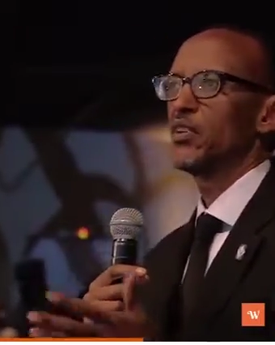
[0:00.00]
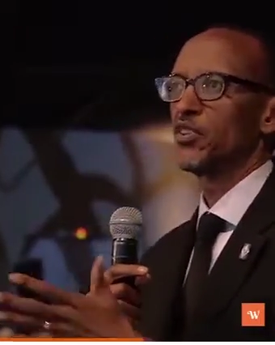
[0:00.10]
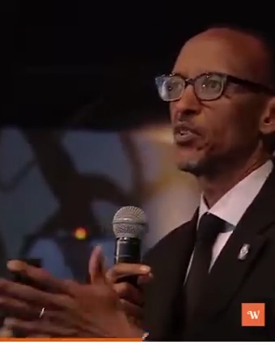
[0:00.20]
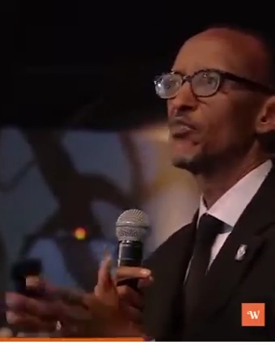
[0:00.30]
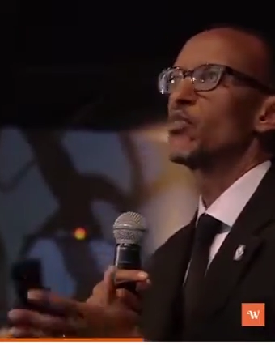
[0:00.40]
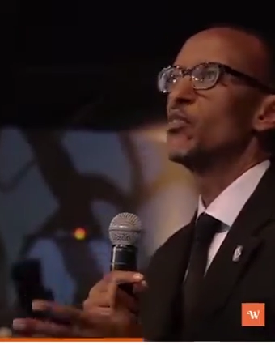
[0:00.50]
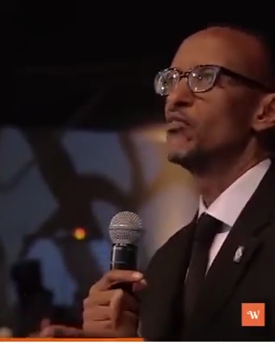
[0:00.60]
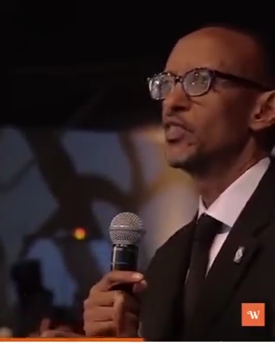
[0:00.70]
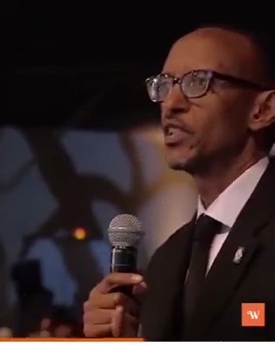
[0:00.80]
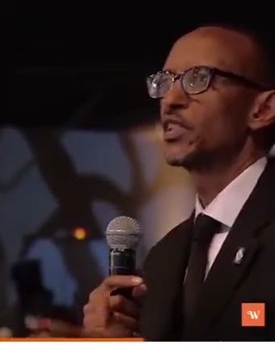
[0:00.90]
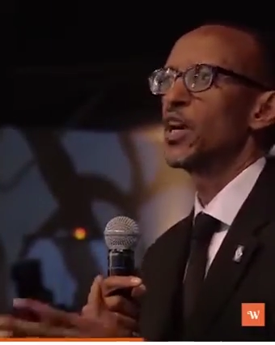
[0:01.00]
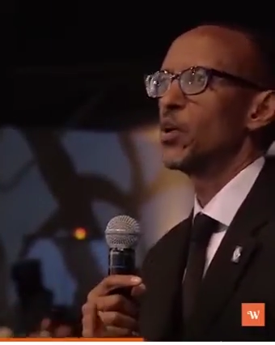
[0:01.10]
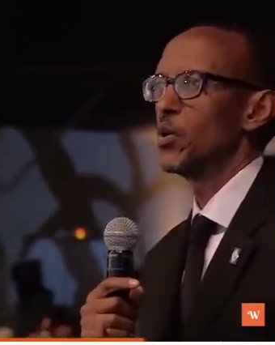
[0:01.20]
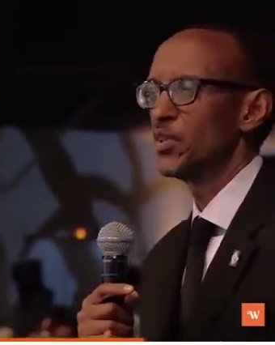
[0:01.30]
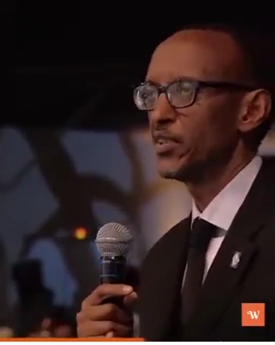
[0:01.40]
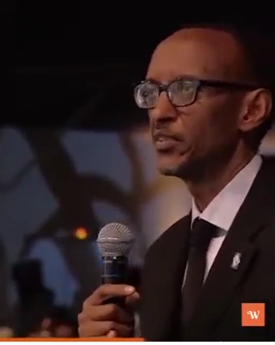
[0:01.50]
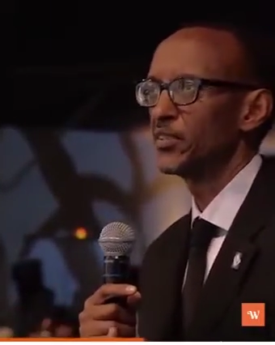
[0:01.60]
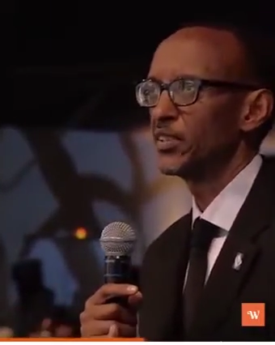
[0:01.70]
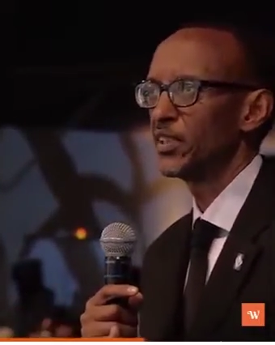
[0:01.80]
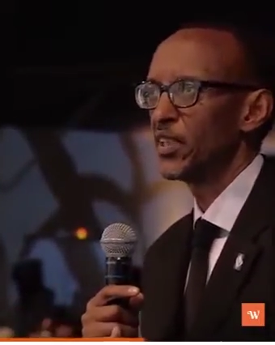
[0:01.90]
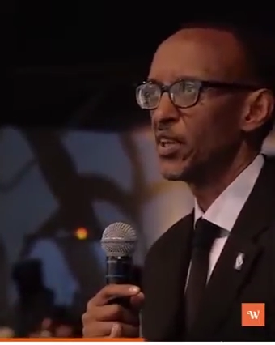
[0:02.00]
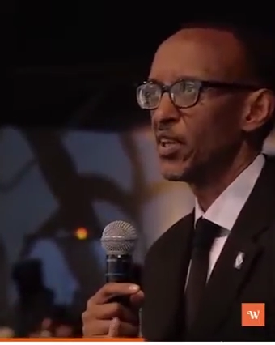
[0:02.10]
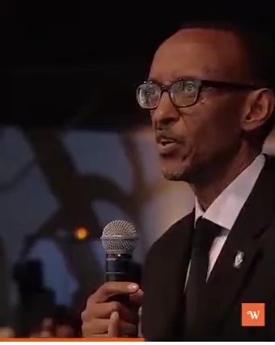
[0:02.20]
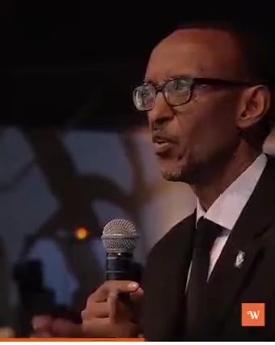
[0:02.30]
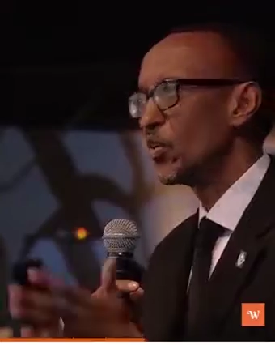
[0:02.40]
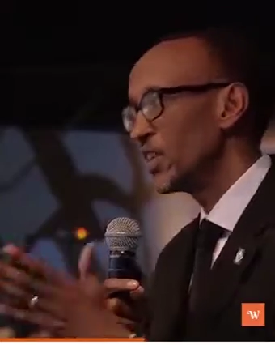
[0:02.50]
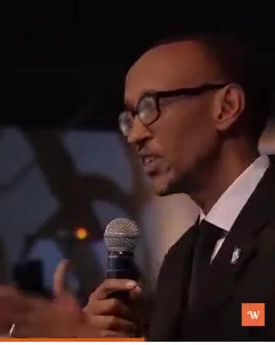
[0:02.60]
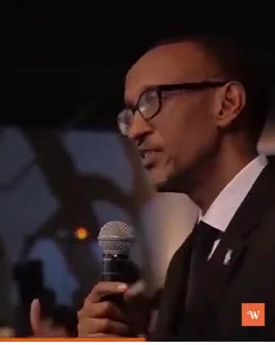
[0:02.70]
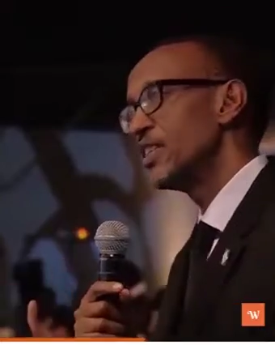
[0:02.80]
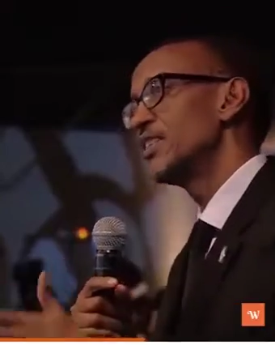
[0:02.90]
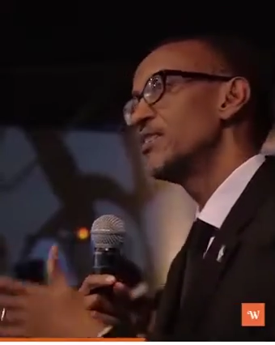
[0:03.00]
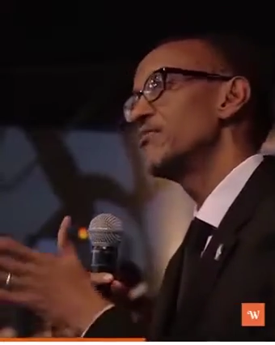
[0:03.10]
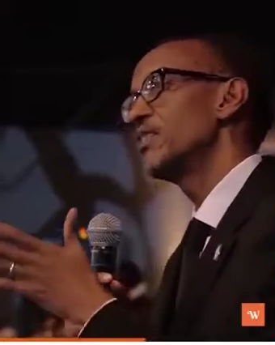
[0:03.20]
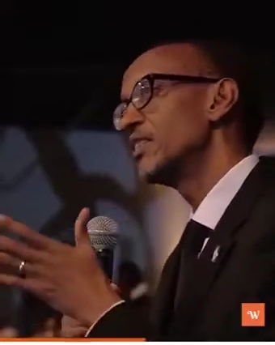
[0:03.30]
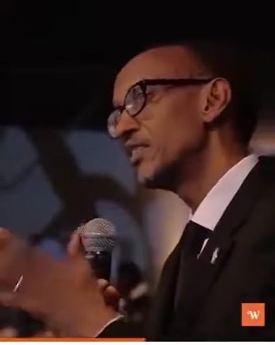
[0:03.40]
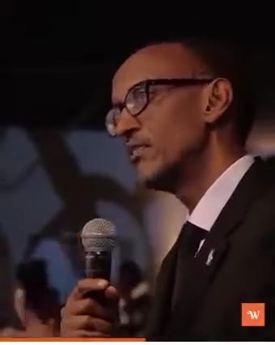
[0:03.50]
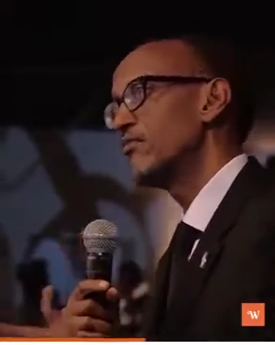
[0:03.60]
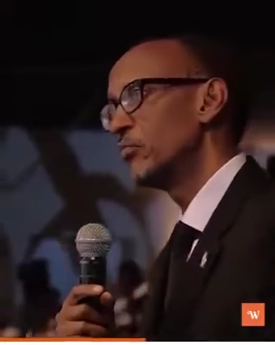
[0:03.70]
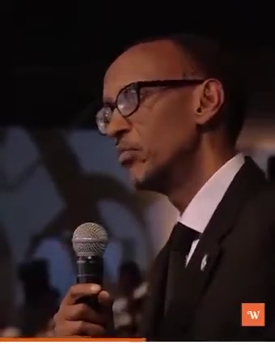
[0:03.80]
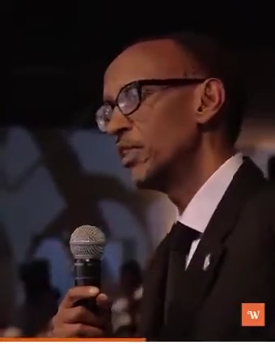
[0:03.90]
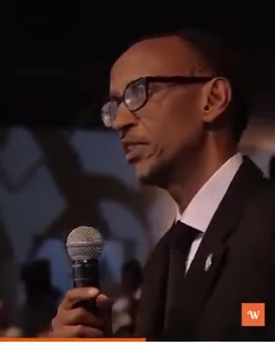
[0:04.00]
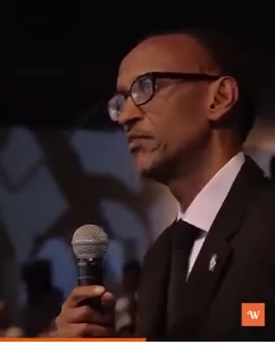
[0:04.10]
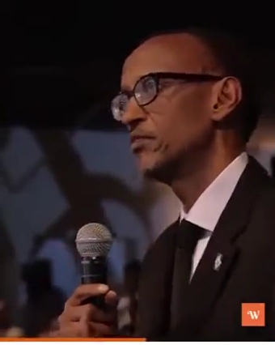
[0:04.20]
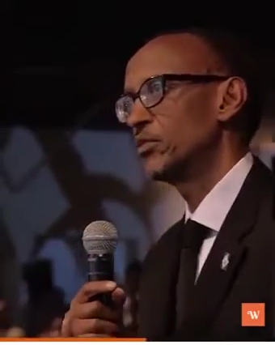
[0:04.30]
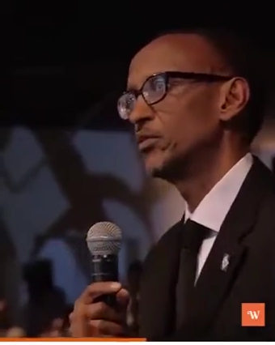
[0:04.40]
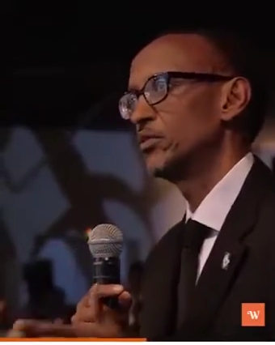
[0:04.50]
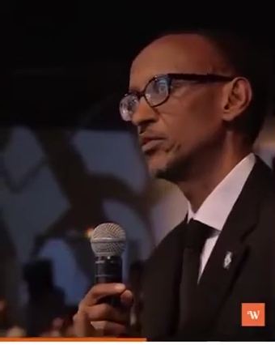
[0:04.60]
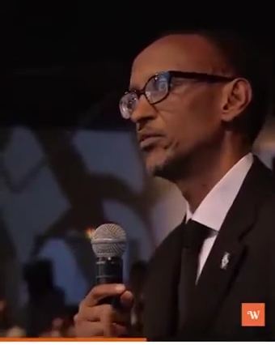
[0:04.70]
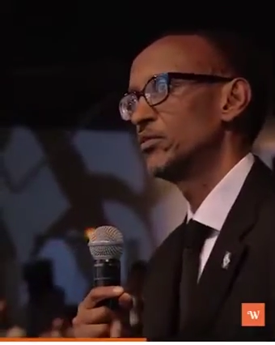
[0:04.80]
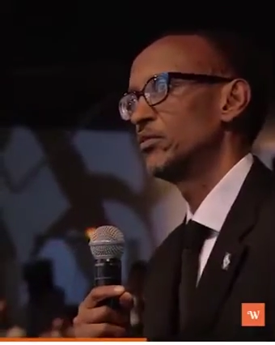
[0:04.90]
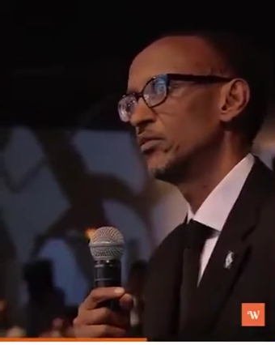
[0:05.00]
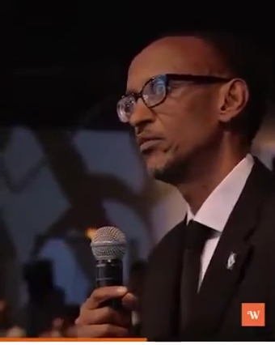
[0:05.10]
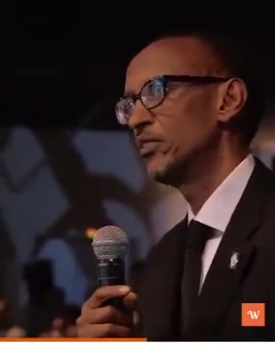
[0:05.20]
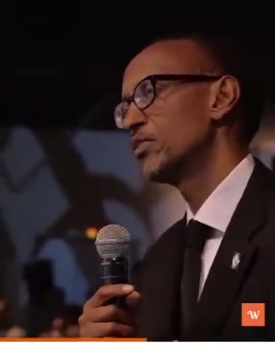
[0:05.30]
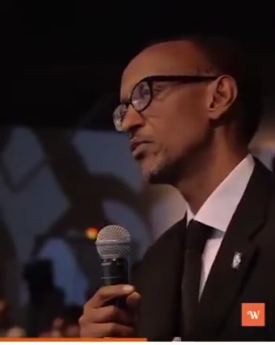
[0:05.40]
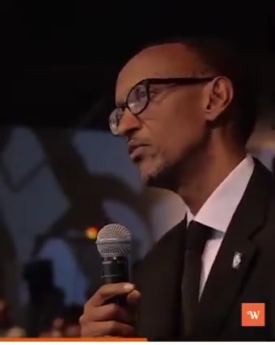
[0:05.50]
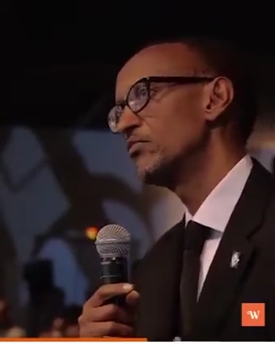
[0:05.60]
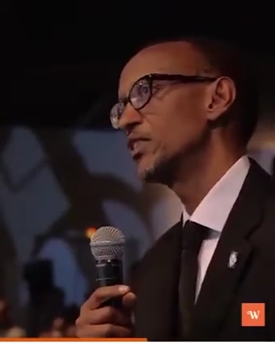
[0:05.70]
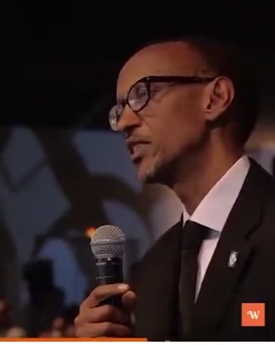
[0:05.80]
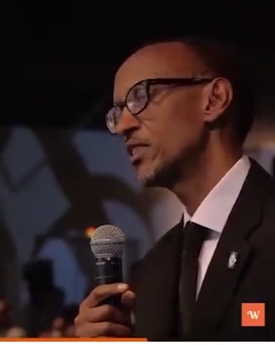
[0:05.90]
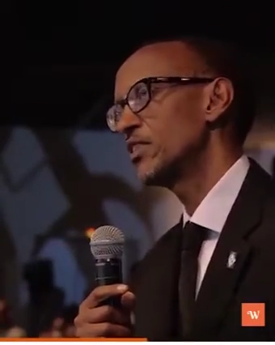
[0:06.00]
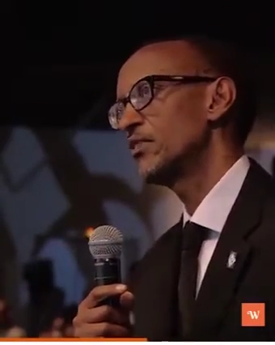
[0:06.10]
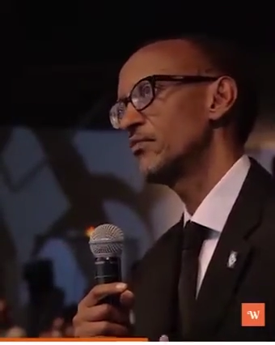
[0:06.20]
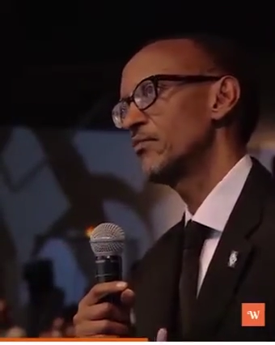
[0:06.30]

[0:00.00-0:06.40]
resolve conflicts alone, or that there is even a silver bullet for these conflicts.